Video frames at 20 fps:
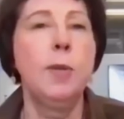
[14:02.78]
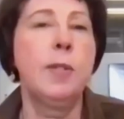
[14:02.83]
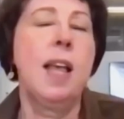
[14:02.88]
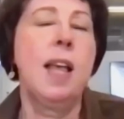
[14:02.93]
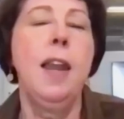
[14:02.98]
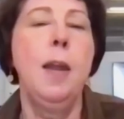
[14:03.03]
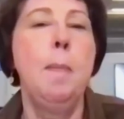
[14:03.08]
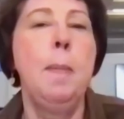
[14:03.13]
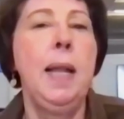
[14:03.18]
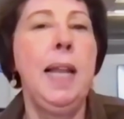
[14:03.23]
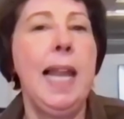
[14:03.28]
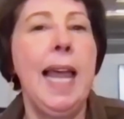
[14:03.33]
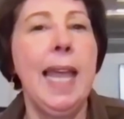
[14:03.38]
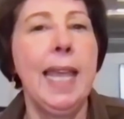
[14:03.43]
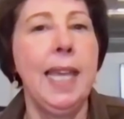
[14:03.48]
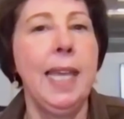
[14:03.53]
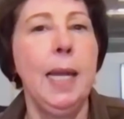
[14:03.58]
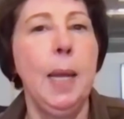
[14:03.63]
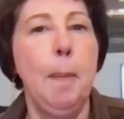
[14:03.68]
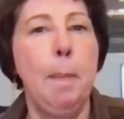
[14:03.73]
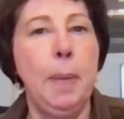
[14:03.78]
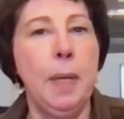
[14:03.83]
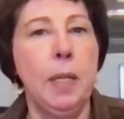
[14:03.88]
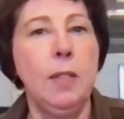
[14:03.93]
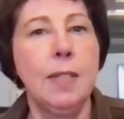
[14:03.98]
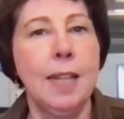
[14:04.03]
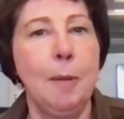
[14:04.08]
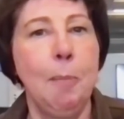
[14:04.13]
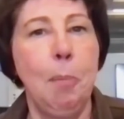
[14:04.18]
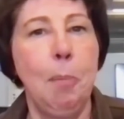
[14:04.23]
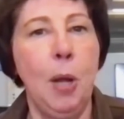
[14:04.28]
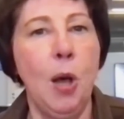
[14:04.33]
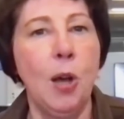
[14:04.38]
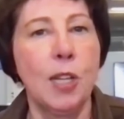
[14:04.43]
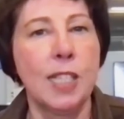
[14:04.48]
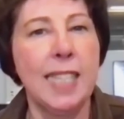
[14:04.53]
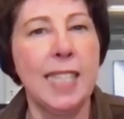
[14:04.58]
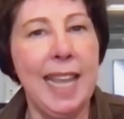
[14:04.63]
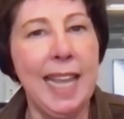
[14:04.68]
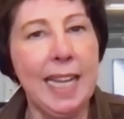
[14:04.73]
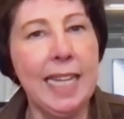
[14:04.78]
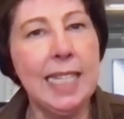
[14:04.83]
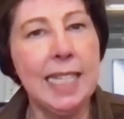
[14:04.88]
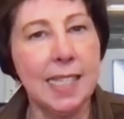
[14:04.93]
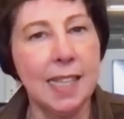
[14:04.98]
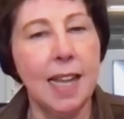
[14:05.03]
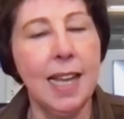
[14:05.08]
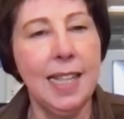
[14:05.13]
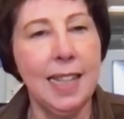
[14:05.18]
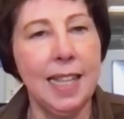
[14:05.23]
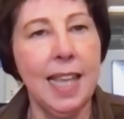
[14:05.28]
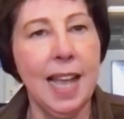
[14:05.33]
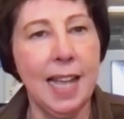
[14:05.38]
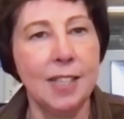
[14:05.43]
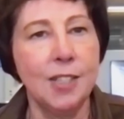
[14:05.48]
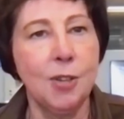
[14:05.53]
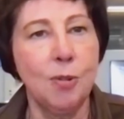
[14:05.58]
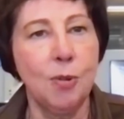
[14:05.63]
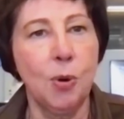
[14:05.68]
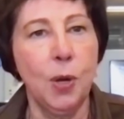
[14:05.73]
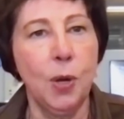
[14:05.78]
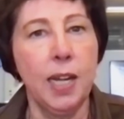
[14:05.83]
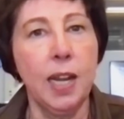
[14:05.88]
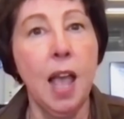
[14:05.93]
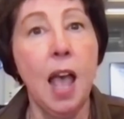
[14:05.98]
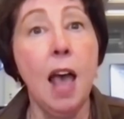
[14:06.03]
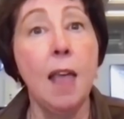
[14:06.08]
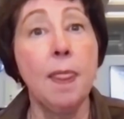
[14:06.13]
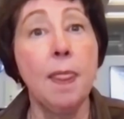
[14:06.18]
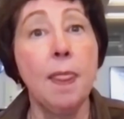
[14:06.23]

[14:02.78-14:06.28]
those kind of molecular building blocks inside the asteroid,